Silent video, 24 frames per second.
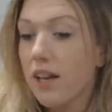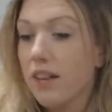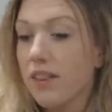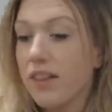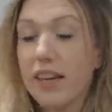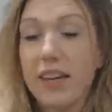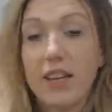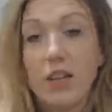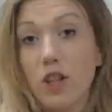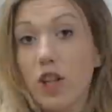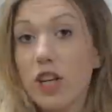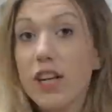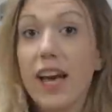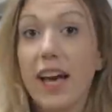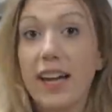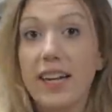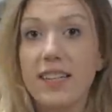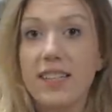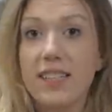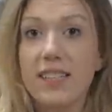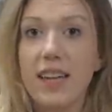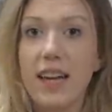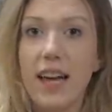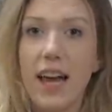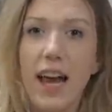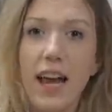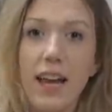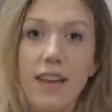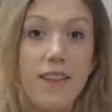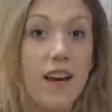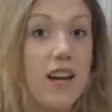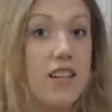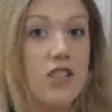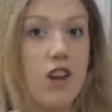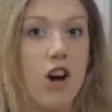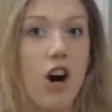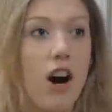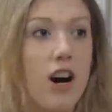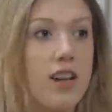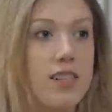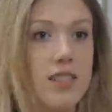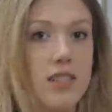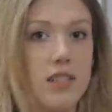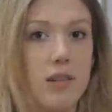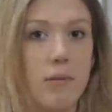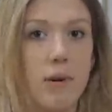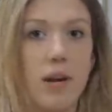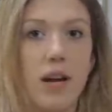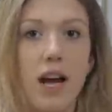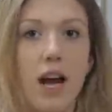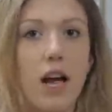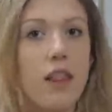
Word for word: they can look at it and say, hey, that's awesome.